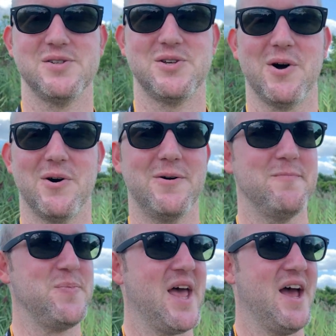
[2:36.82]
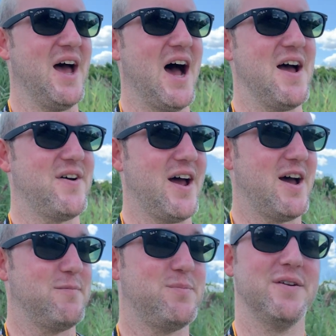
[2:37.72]
So I've
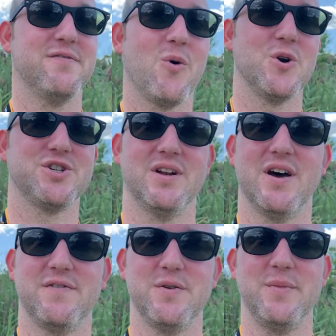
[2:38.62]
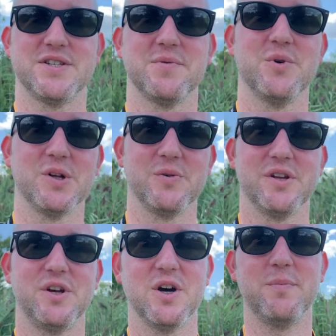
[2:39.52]
had been fortunate enough to meet some really,
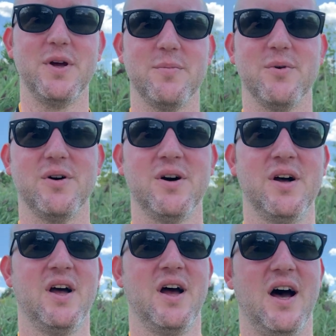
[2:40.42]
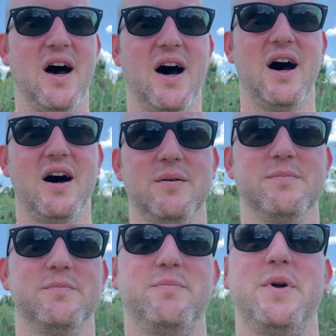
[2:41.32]
really good people
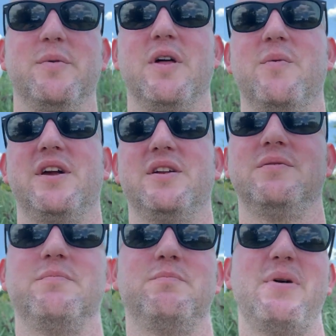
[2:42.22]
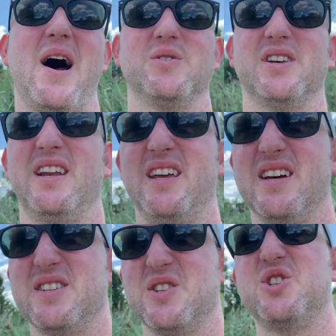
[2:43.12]
um, people that we can bounce
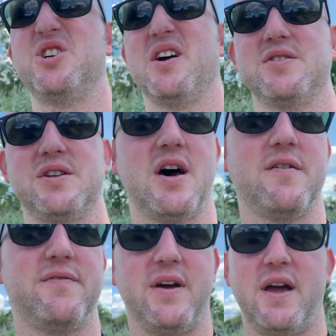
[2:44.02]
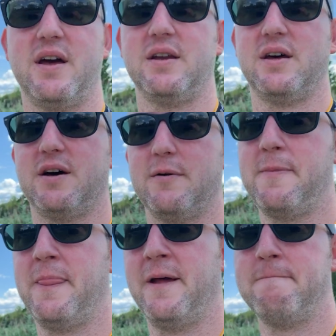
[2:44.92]
ideas and share stuff and uh,
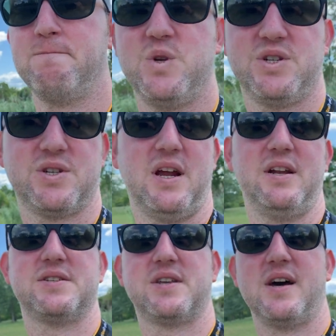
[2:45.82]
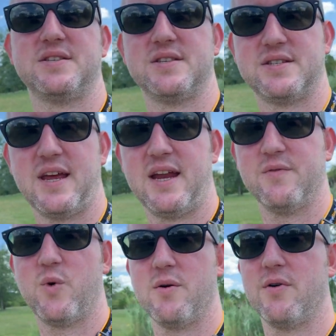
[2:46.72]
just kind of discuss the state
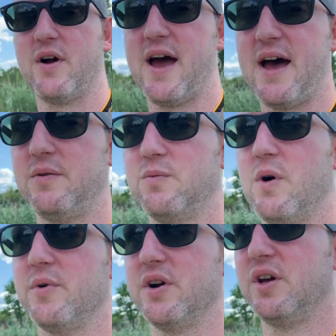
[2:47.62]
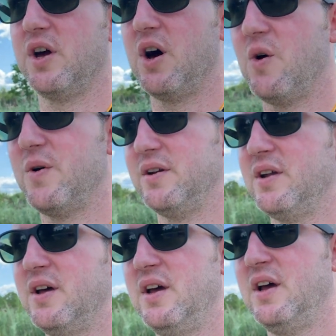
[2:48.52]
of where we're at and where we're going to go and
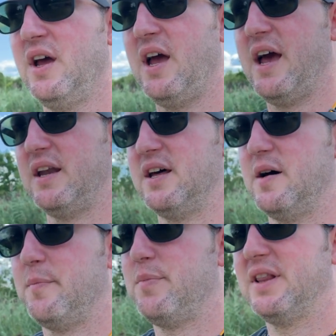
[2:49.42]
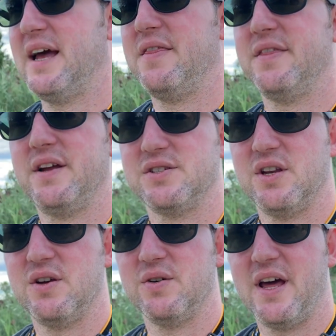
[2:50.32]
and uh, plan things
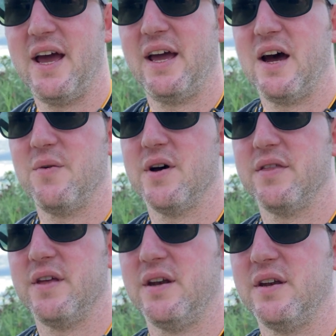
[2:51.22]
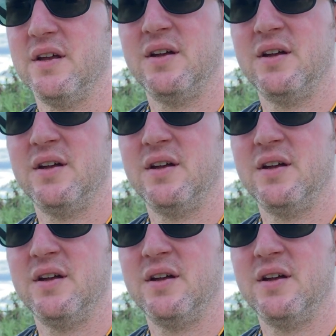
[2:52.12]
to do and hang out with and